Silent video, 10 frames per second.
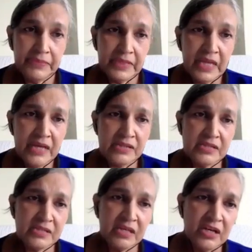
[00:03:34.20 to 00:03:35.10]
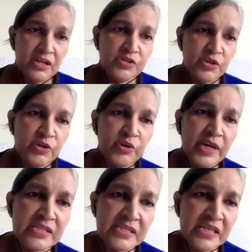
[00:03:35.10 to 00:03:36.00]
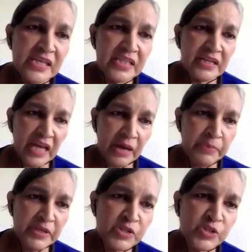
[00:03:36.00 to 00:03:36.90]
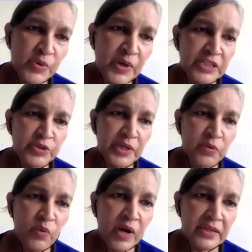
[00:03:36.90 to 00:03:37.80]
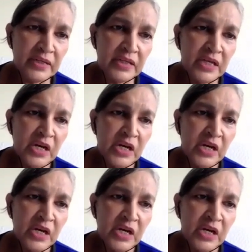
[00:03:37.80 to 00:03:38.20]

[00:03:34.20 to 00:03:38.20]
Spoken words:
Yes. So you can see that APPIS 2021,